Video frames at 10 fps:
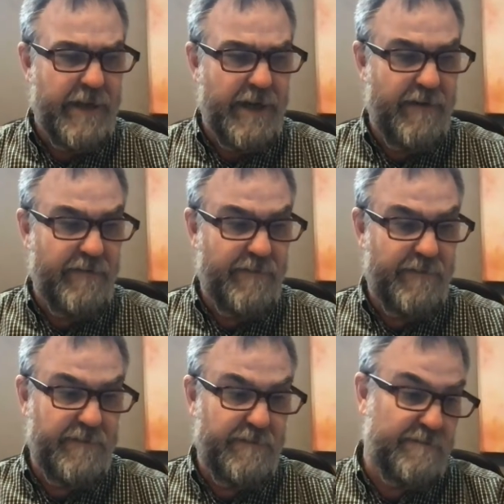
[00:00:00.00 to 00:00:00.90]
of
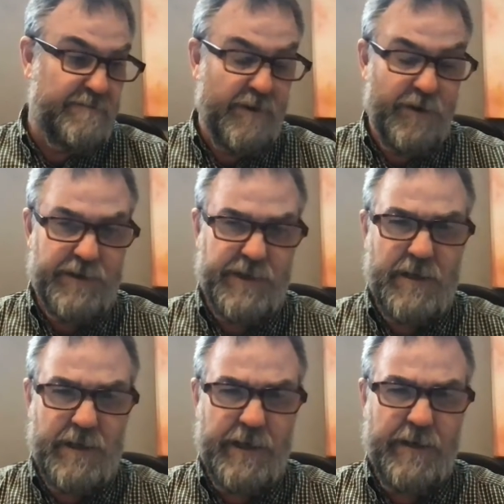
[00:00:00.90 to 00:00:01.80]
where there's a
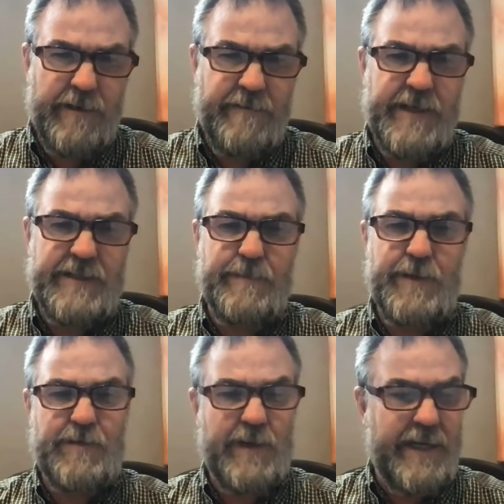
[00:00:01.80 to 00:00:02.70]
clear division
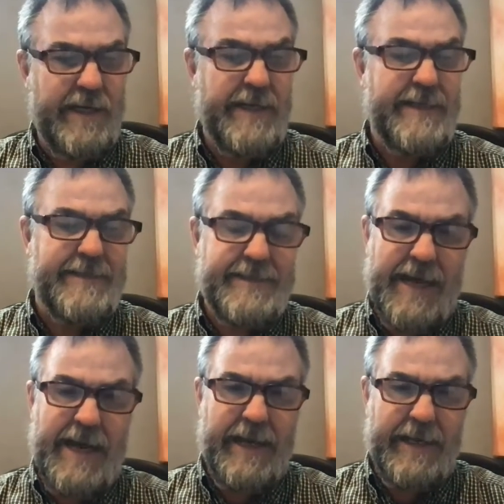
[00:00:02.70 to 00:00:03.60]
between
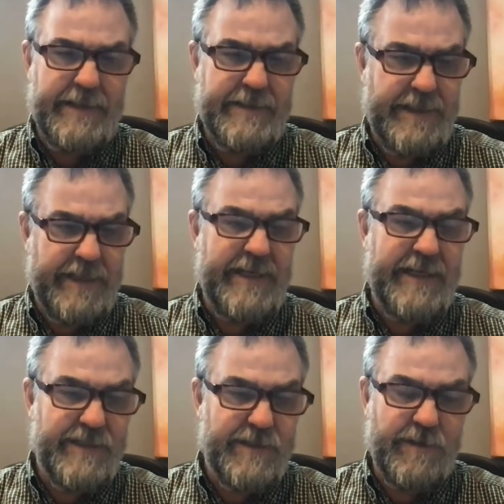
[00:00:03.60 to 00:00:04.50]
science and
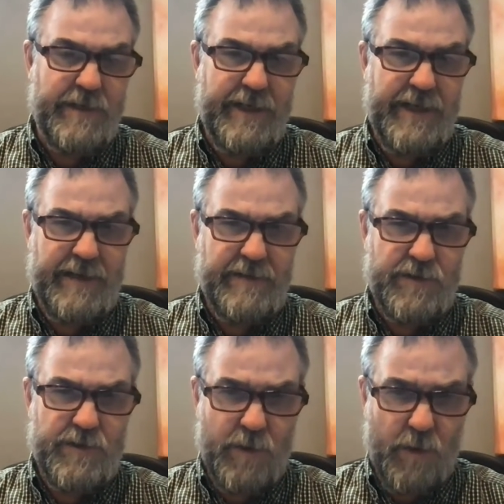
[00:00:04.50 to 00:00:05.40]
history and
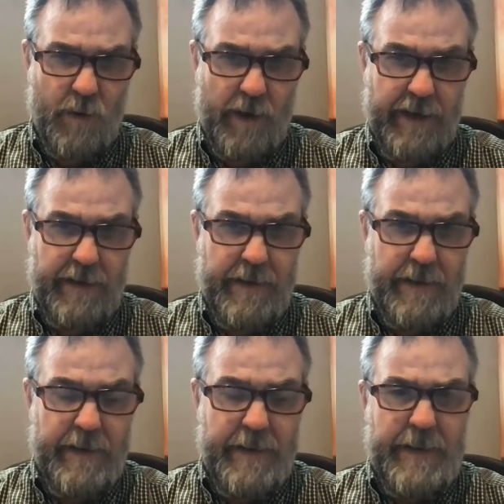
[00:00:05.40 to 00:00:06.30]
story.
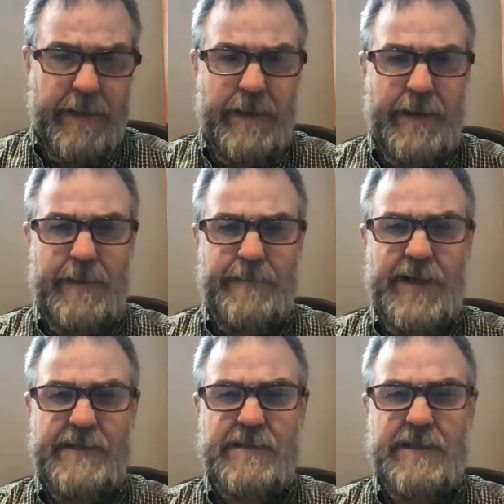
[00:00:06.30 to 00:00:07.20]

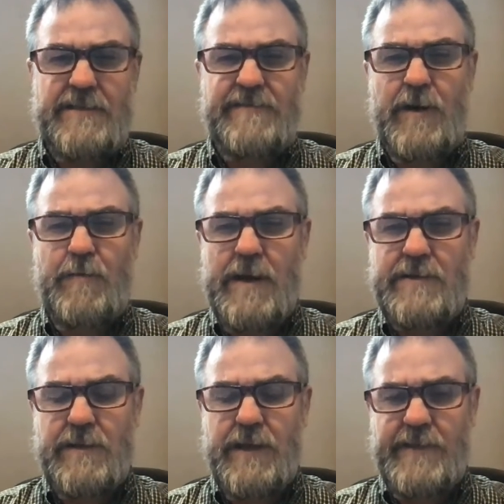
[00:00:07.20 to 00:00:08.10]
That's very
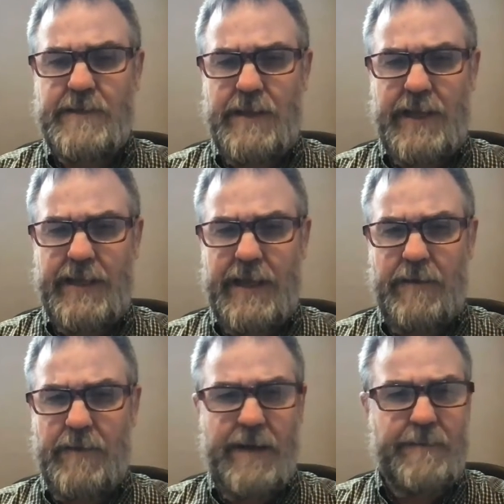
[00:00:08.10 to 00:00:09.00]
Western of us to think
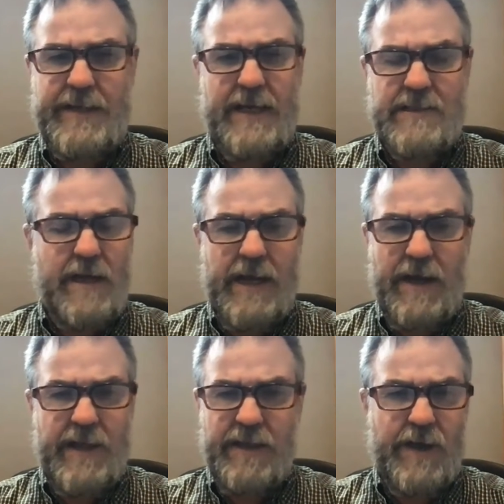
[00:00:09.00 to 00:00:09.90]
that way, but that's not how
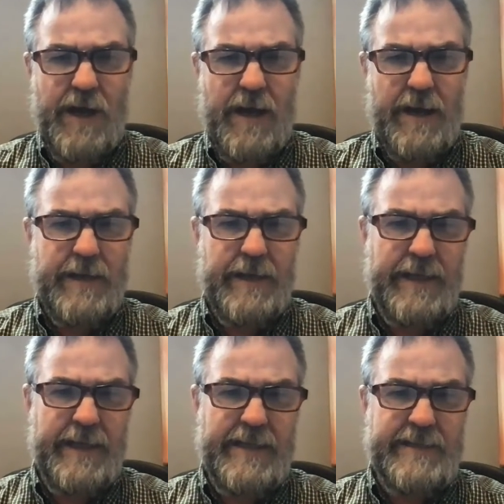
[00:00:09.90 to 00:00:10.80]
they thought
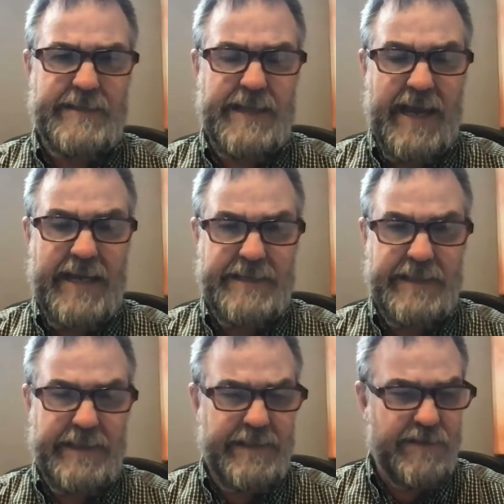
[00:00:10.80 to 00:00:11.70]
in this
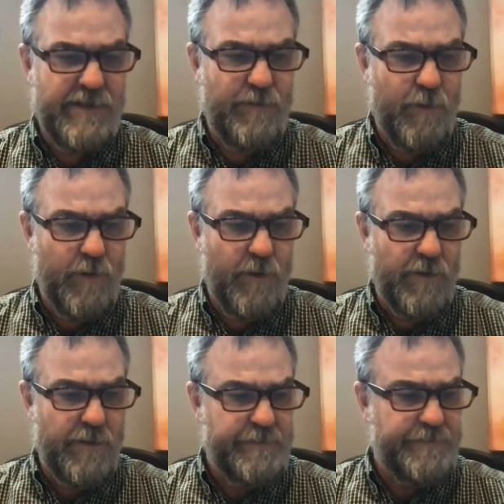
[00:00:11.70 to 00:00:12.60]
ancient Eastern world.